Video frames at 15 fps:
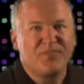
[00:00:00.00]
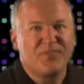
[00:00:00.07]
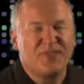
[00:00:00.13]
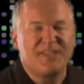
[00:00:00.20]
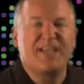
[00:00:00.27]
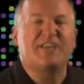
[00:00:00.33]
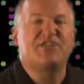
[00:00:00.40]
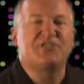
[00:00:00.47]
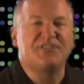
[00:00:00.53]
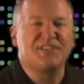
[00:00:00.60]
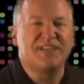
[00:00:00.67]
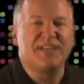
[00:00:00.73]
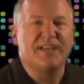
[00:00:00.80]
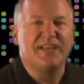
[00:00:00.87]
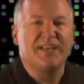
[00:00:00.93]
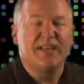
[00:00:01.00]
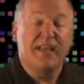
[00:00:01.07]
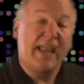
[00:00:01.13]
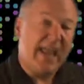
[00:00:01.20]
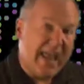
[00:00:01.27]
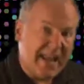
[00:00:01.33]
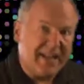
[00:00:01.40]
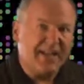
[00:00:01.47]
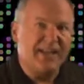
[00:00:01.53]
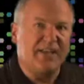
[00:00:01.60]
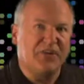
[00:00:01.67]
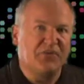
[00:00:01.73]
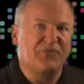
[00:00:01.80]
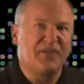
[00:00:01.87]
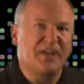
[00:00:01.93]
Section C,
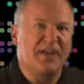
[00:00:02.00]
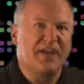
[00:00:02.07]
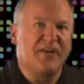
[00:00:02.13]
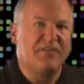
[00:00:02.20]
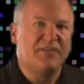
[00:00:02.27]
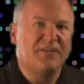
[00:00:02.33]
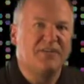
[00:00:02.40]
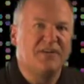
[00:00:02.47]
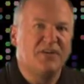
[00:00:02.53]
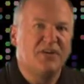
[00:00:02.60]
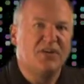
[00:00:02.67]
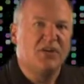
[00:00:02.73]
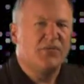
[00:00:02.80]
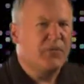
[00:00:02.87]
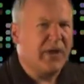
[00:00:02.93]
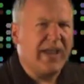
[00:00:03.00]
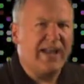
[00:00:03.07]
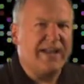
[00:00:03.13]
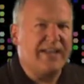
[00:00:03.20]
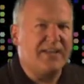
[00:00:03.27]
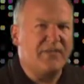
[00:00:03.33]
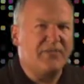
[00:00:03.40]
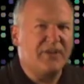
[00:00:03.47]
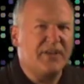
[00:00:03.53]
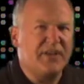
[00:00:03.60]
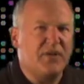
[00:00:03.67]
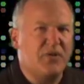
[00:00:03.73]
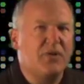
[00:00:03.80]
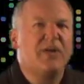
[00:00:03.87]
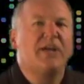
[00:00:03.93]
editing your video. For editing your
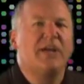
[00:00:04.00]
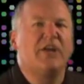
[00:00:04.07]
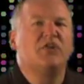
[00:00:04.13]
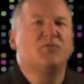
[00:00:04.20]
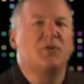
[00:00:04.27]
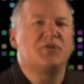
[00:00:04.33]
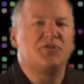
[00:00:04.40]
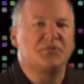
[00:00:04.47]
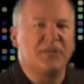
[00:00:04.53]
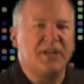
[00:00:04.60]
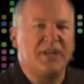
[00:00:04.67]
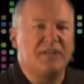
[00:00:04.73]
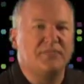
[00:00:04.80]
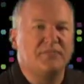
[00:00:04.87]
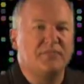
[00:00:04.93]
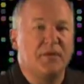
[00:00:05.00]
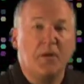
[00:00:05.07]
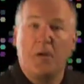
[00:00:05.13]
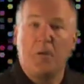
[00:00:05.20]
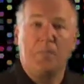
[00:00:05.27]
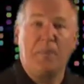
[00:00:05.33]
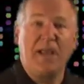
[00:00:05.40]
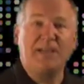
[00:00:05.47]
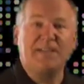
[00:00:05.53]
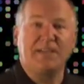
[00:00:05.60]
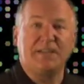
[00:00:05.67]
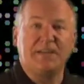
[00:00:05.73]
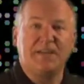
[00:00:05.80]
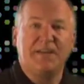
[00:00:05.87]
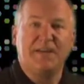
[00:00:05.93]
video, here's what you'll need.
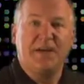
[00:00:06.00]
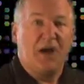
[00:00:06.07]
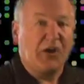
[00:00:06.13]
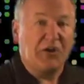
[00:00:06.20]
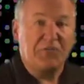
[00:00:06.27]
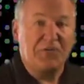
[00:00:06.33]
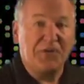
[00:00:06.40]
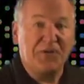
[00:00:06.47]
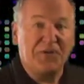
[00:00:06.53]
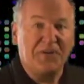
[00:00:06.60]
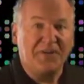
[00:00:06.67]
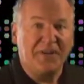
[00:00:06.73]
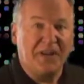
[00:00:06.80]
Basically, a computer